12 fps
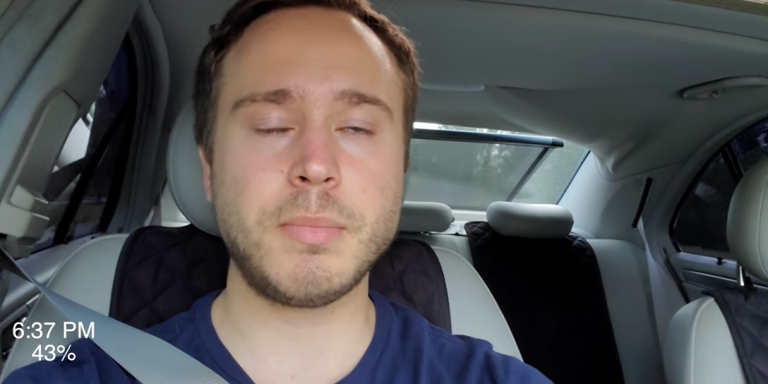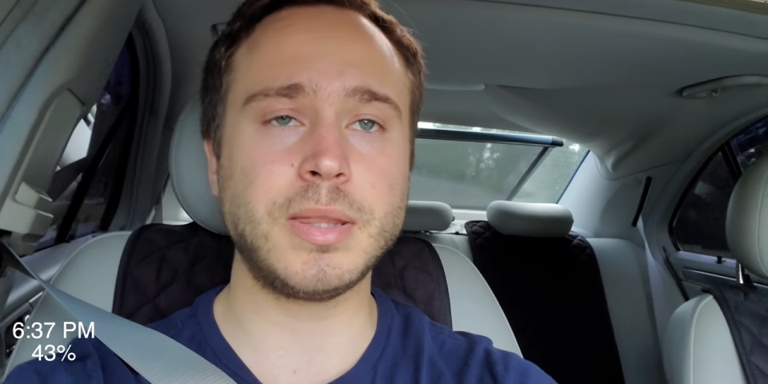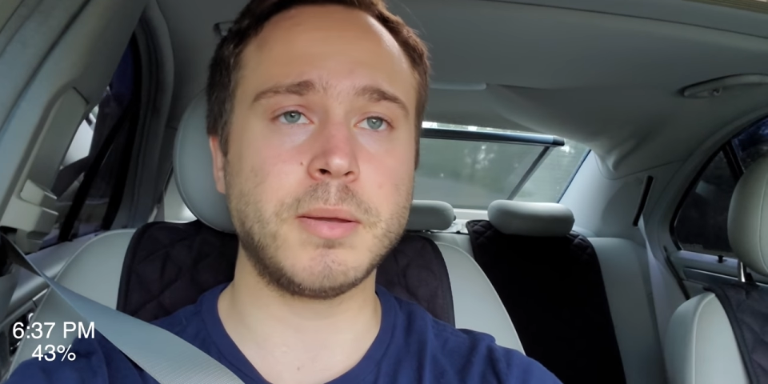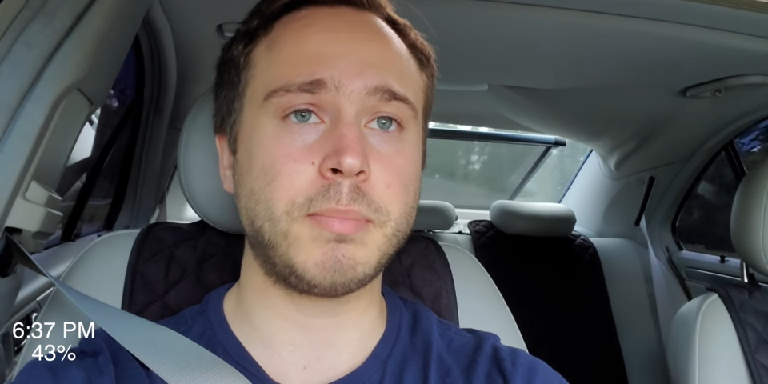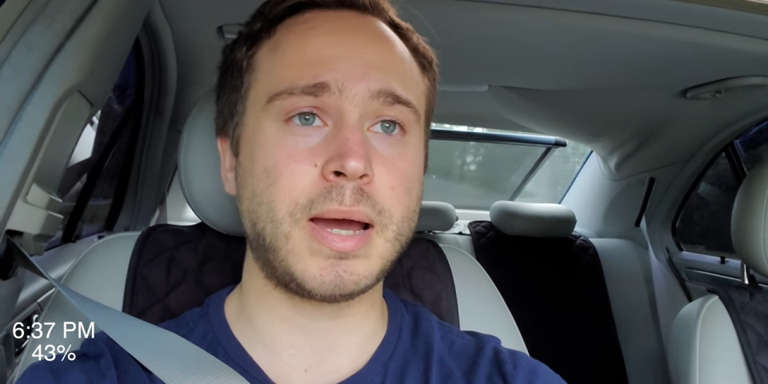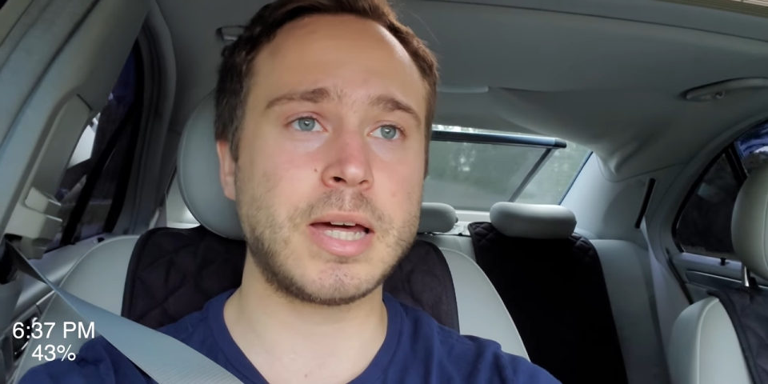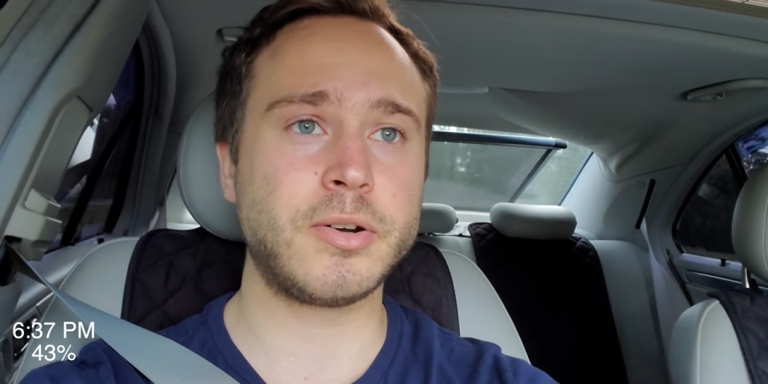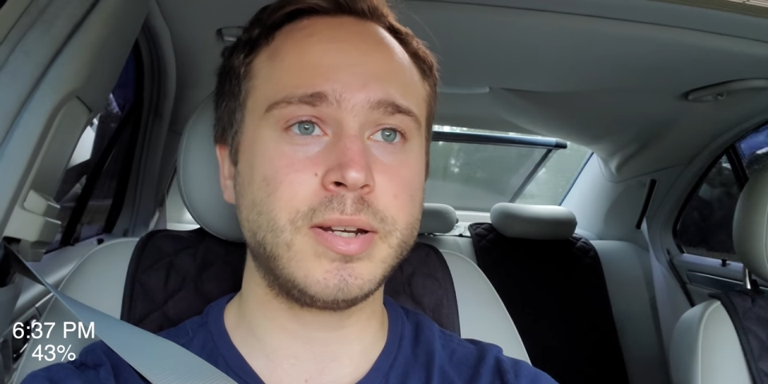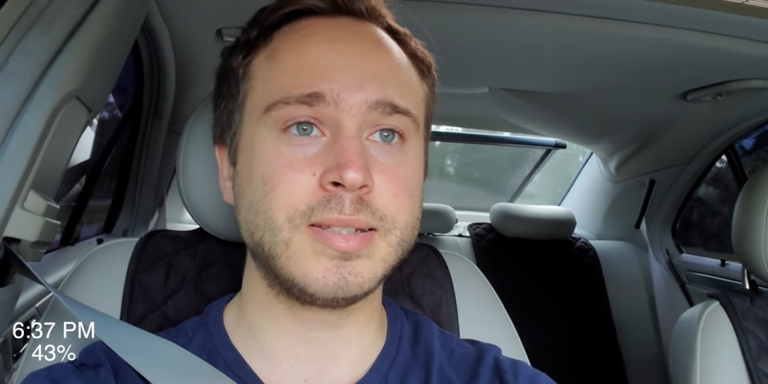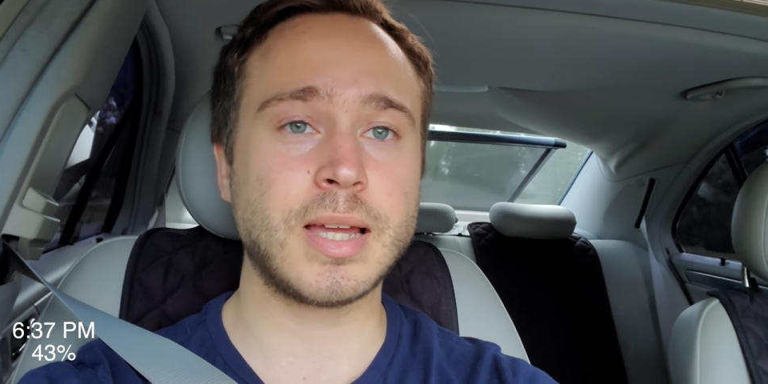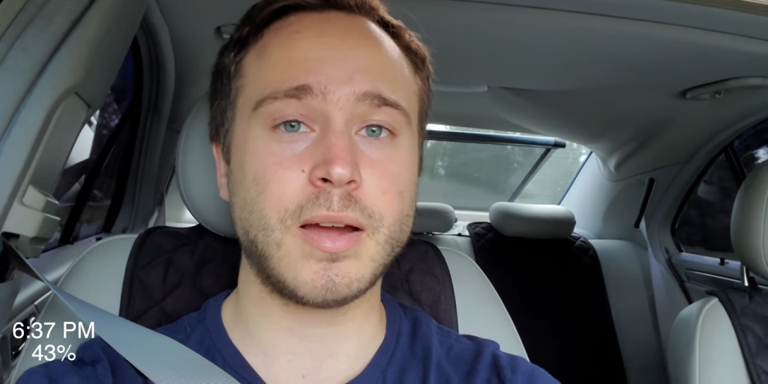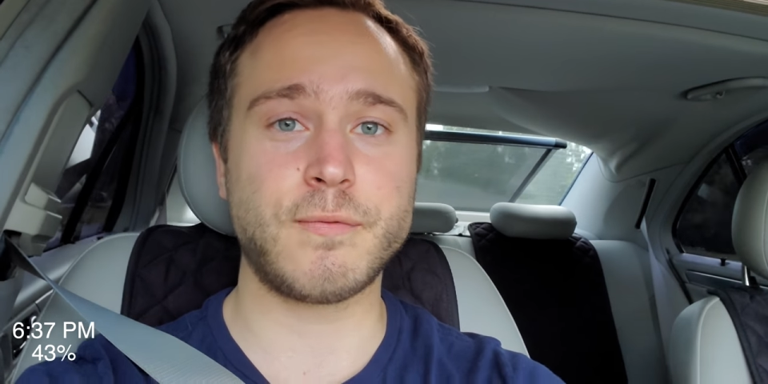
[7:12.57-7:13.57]
and the battery
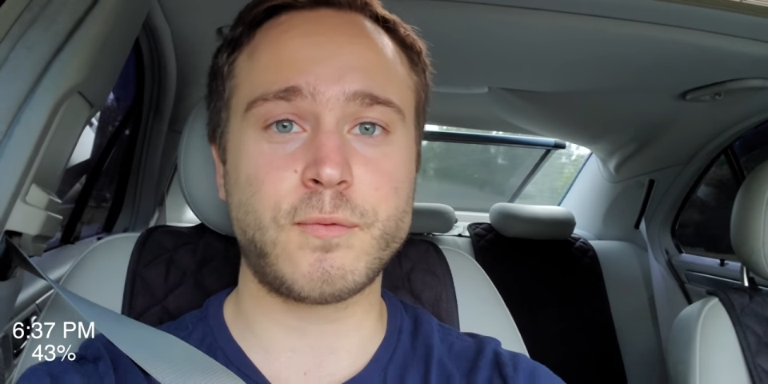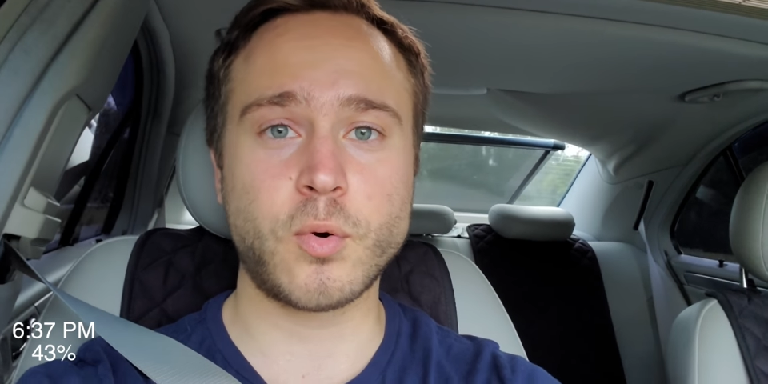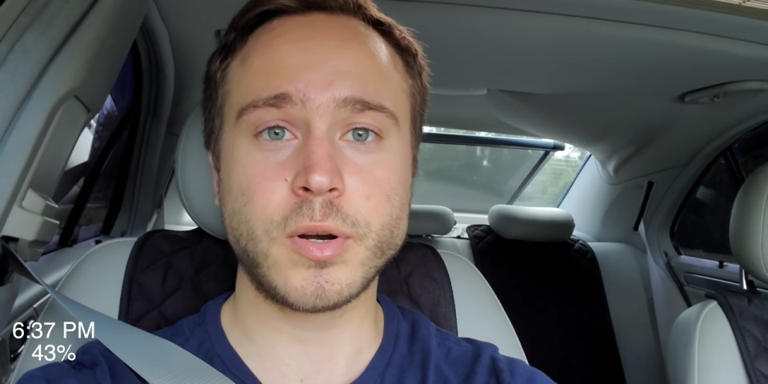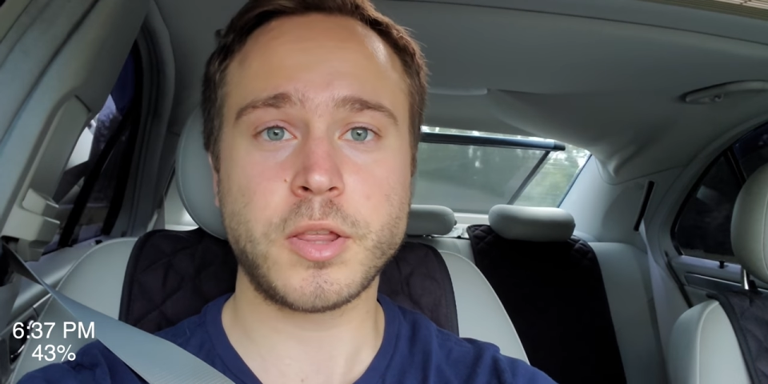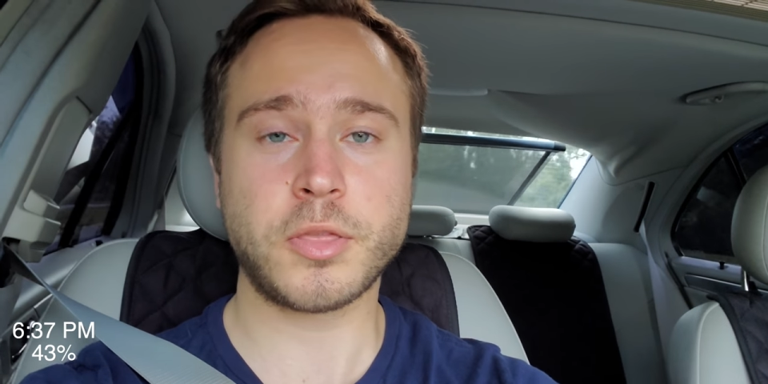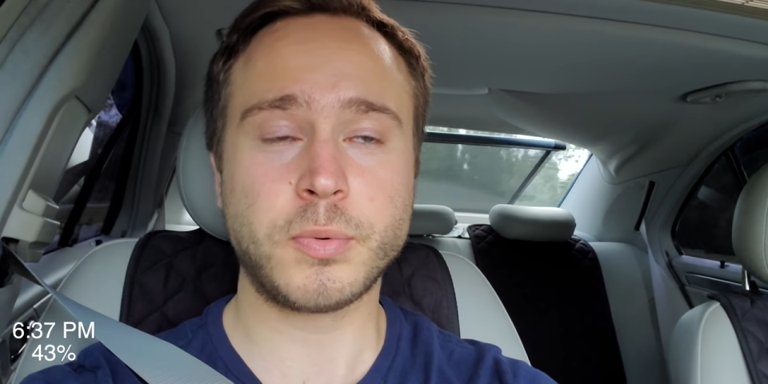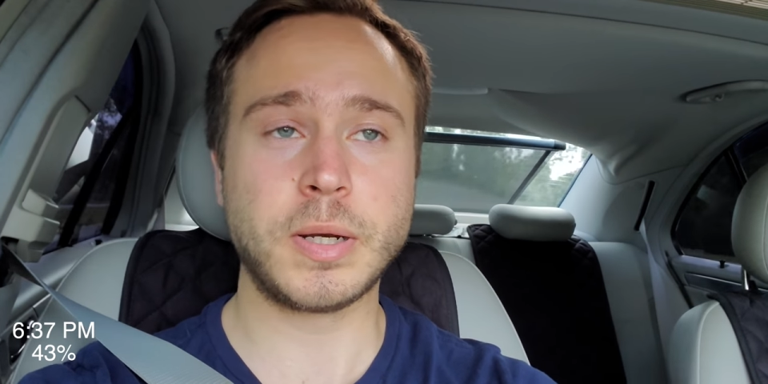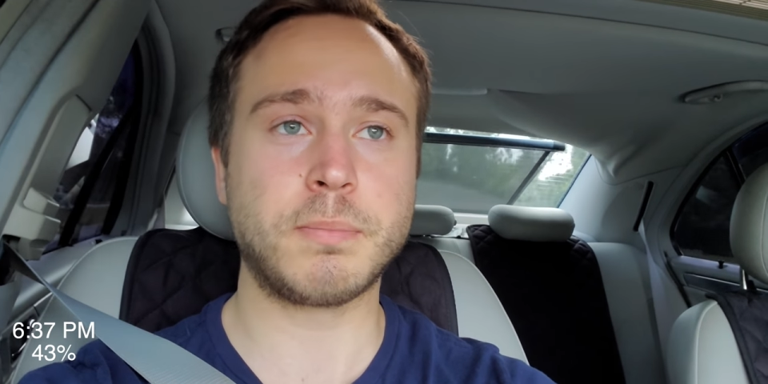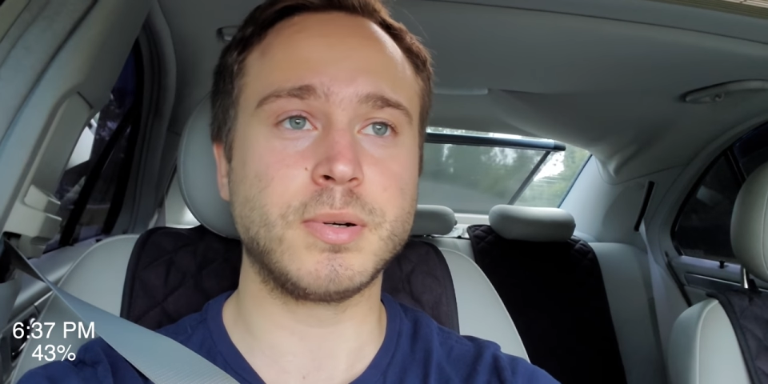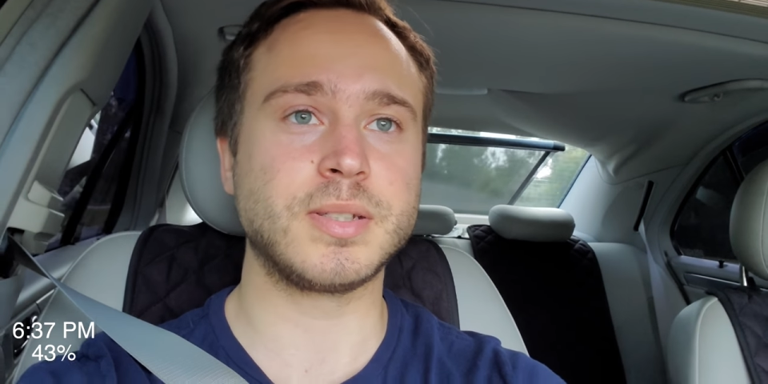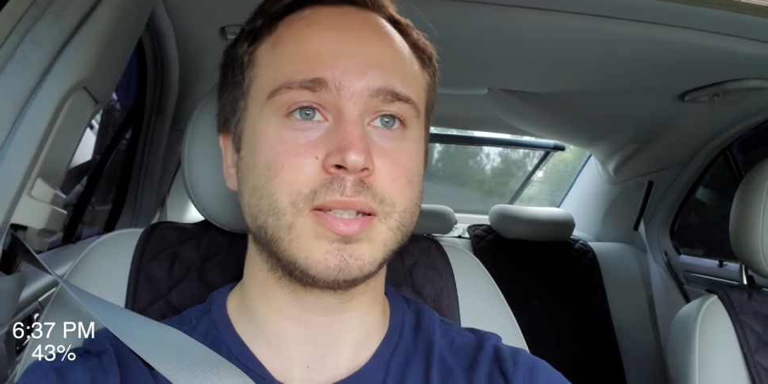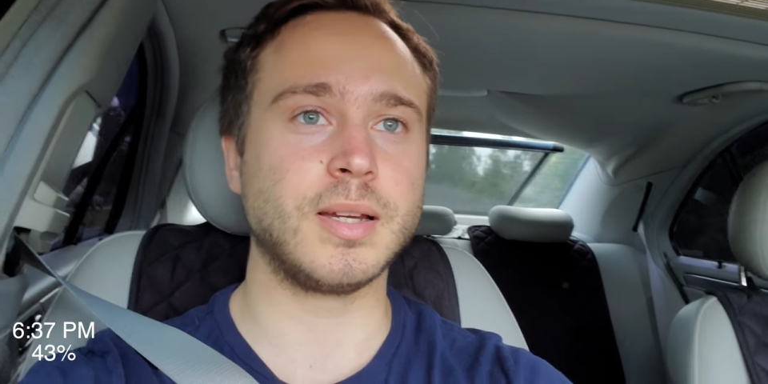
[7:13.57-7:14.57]
is at
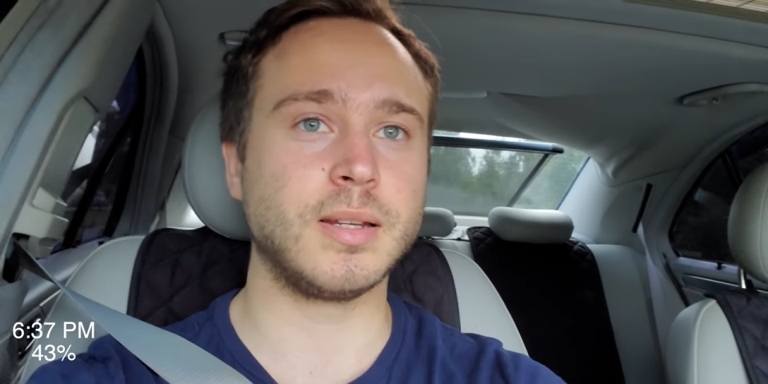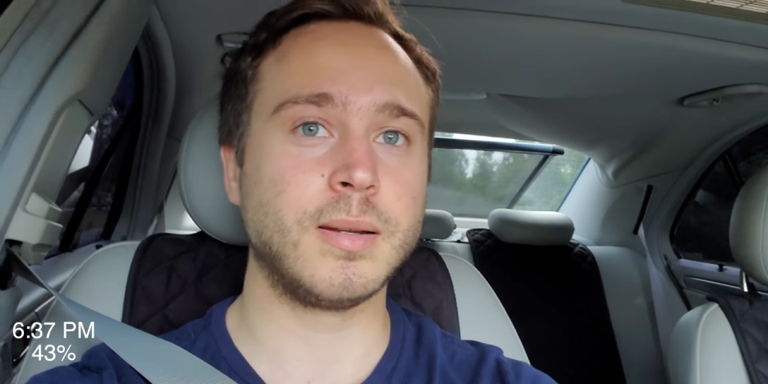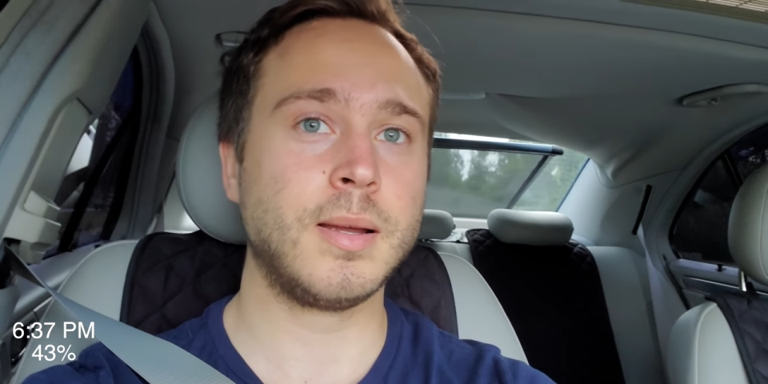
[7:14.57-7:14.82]
43%.